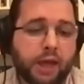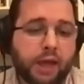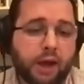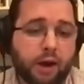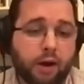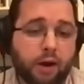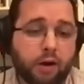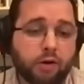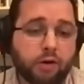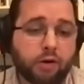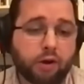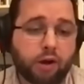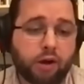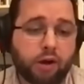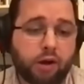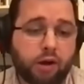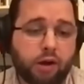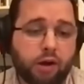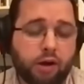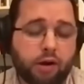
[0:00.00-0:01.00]
are
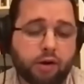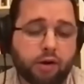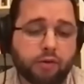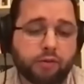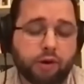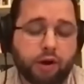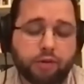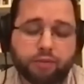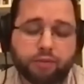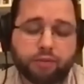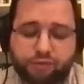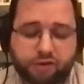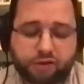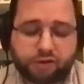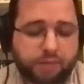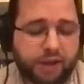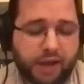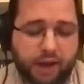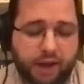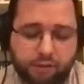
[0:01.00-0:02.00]
are are
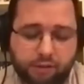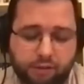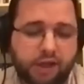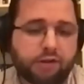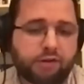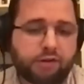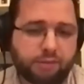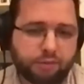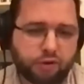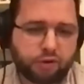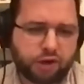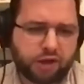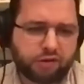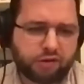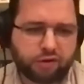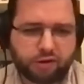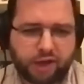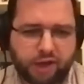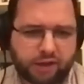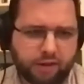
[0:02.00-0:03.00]
somehow linked to Moody,
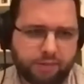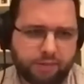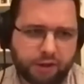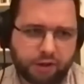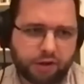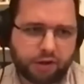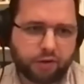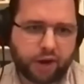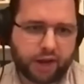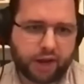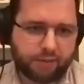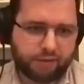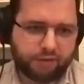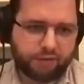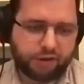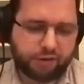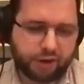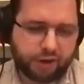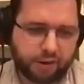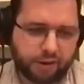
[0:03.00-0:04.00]
sort of like the Billy Graham of
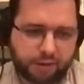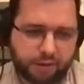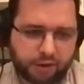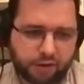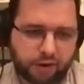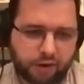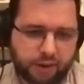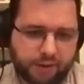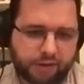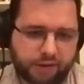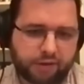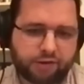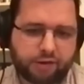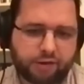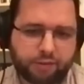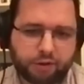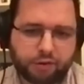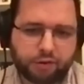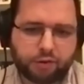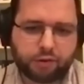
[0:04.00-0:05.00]
his era. Billy Graham has a
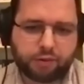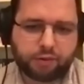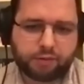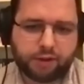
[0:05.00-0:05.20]
similar role to